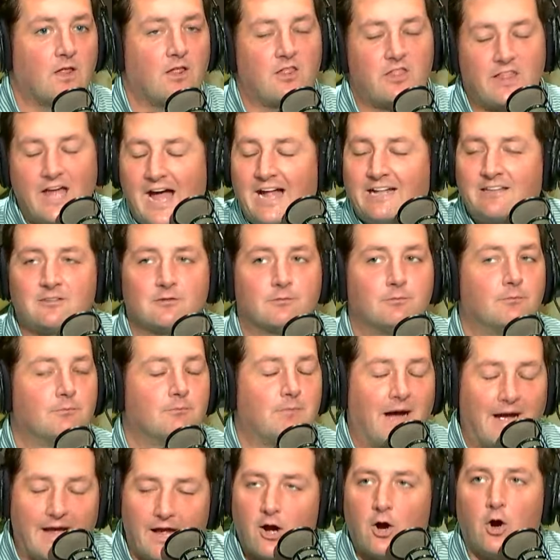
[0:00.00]
That's
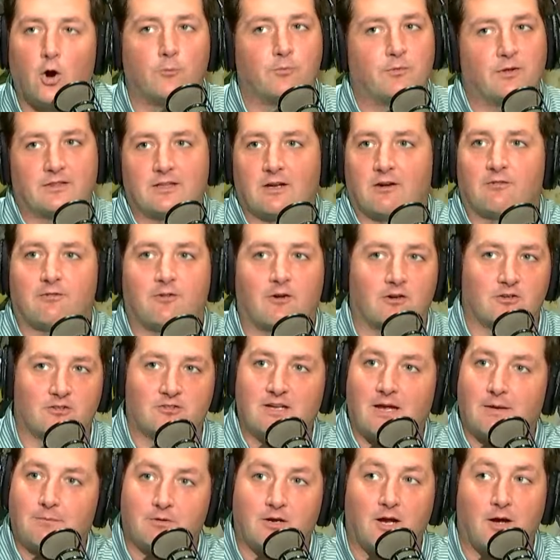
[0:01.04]
my hope, that their first
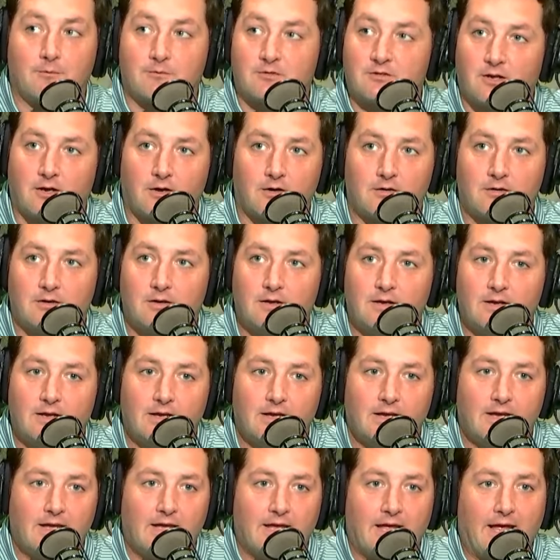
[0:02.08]
step comes there.
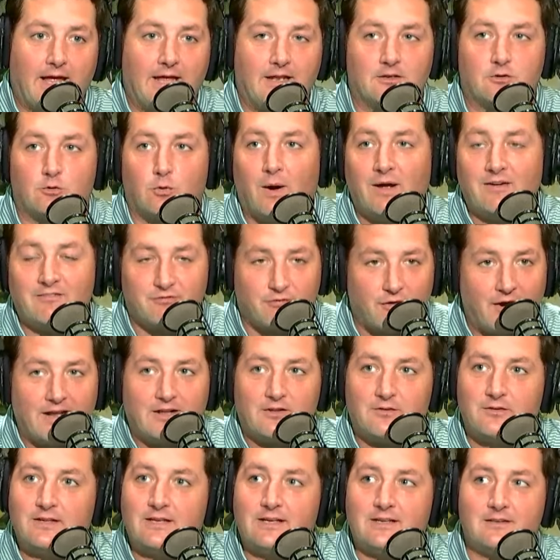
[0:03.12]
And quite
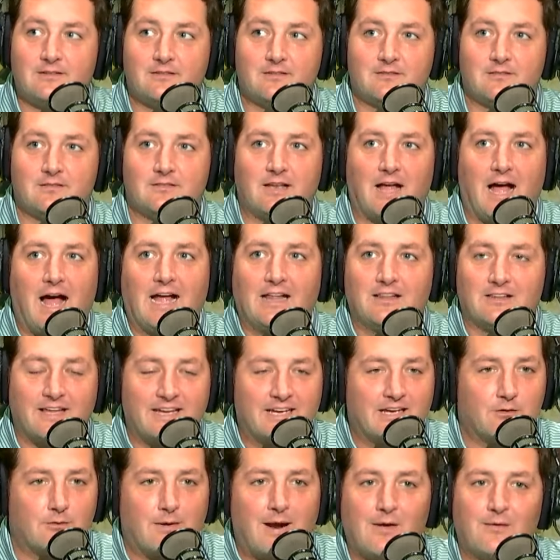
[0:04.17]
frankly,
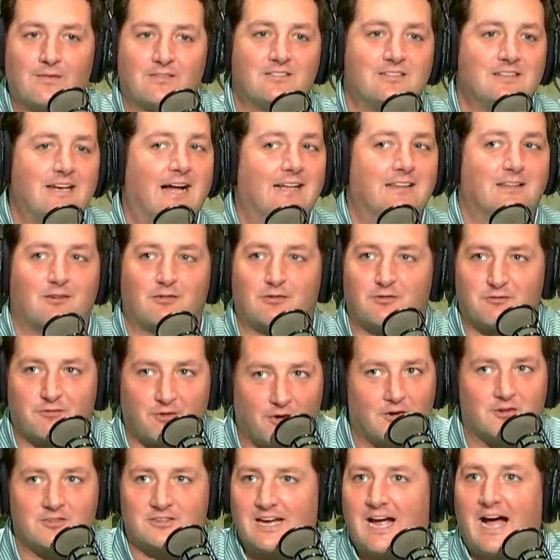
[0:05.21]
Lincoln Riley's not the
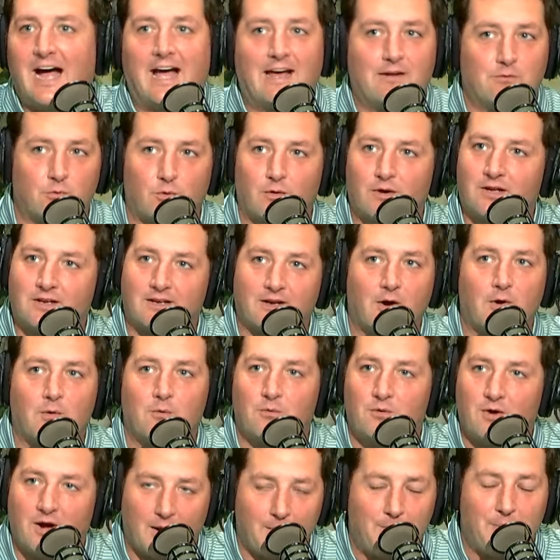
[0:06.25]
first guy I'd want to
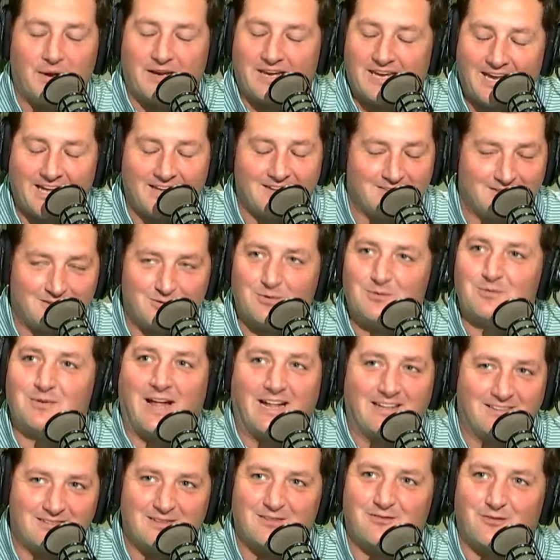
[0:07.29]
go up against when
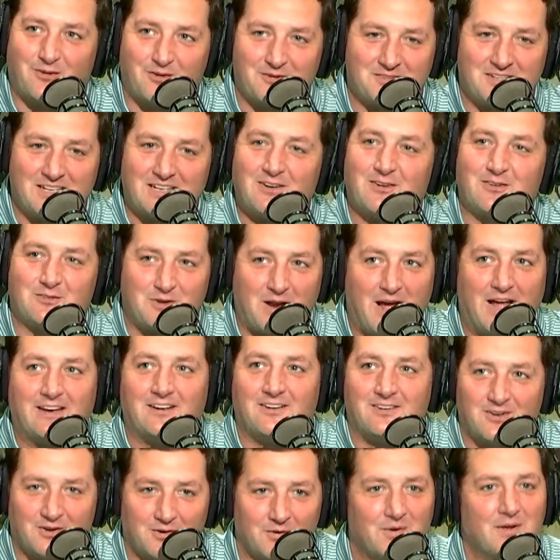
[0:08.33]
that's the first thing you're trying
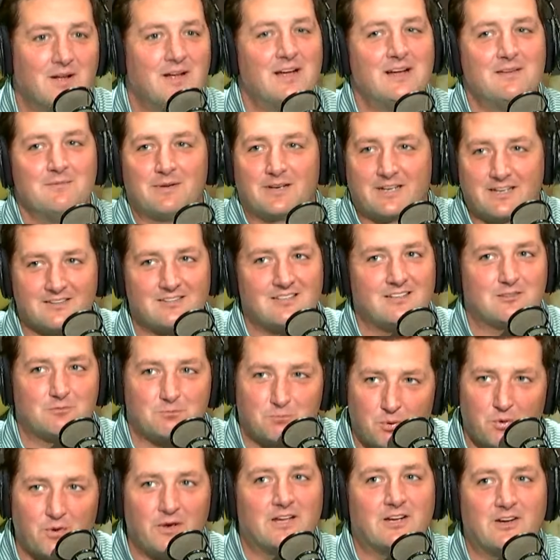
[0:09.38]
to do, because he's
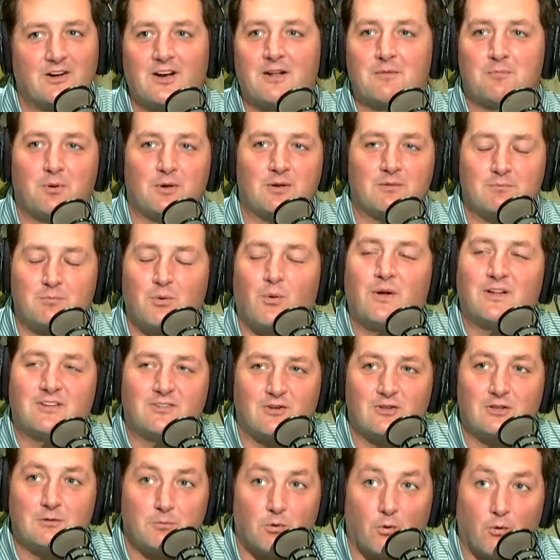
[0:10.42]
pretty good at putting
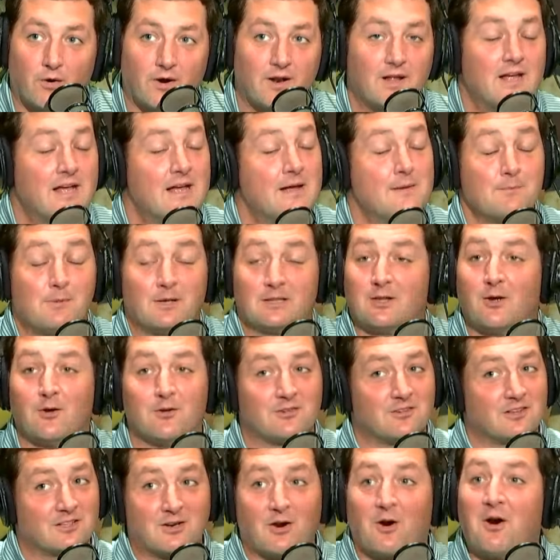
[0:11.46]
points on the board. But
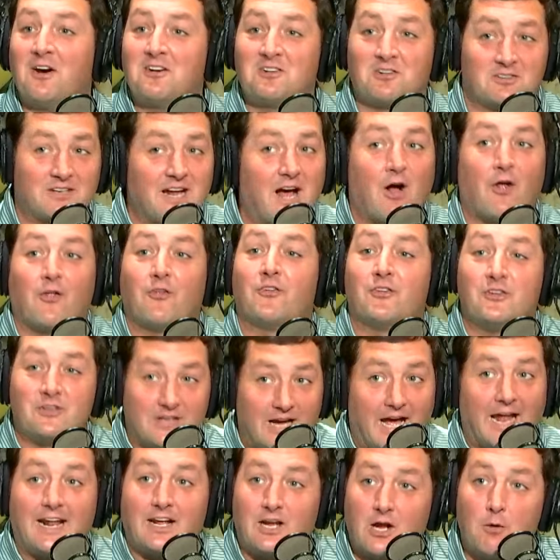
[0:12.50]
those are the cards you're dealt, so
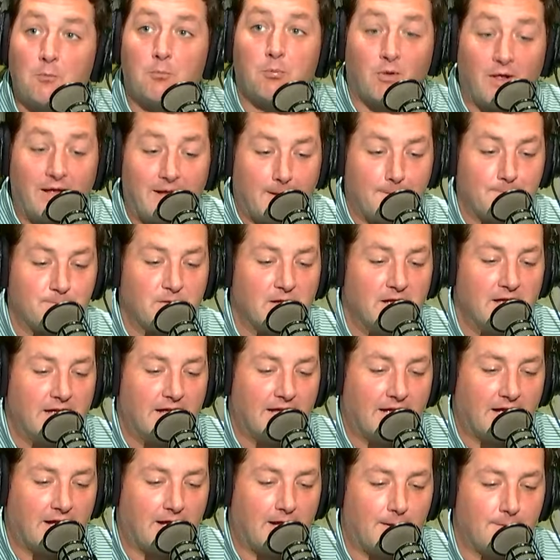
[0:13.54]
you got to go play
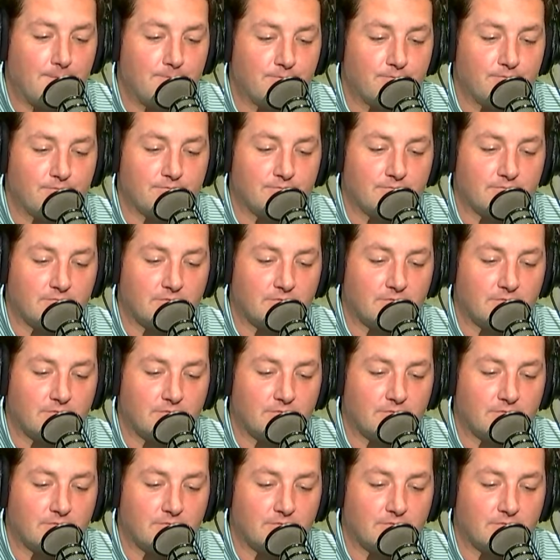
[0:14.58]
them.